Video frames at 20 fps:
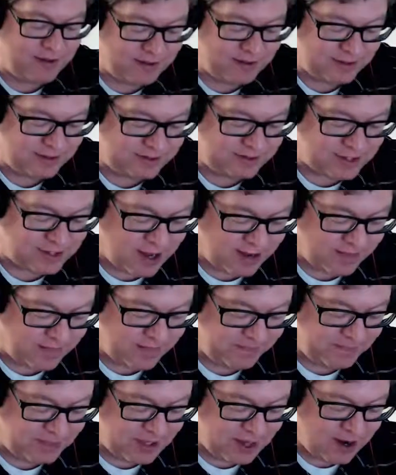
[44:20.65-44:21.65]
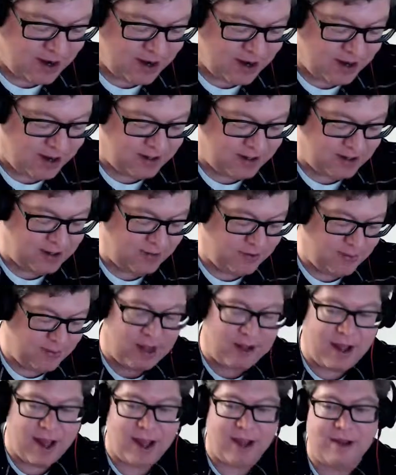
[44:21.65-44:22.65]
So all right. Well,
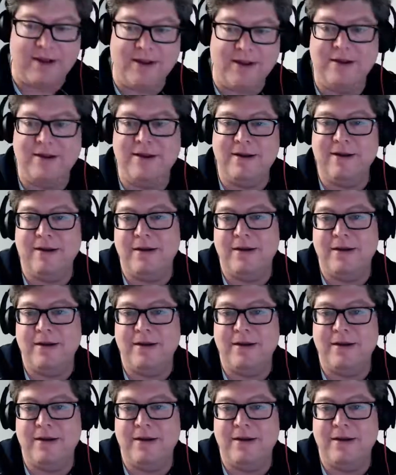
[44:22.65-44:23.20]
hey. Uh